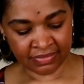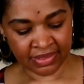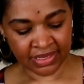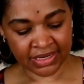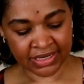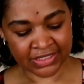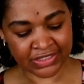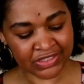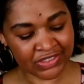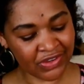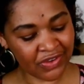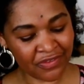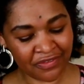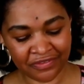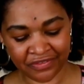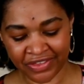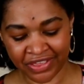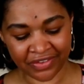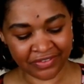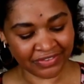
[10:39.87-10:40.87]
And it's so
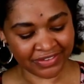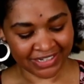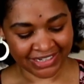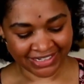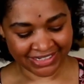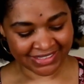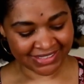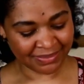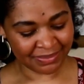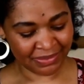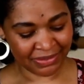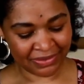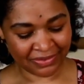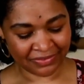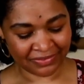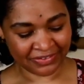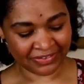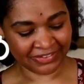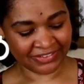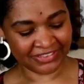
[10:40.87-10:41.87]
velvety, it's
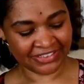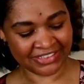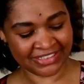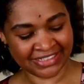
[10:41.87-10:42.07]
beautiful.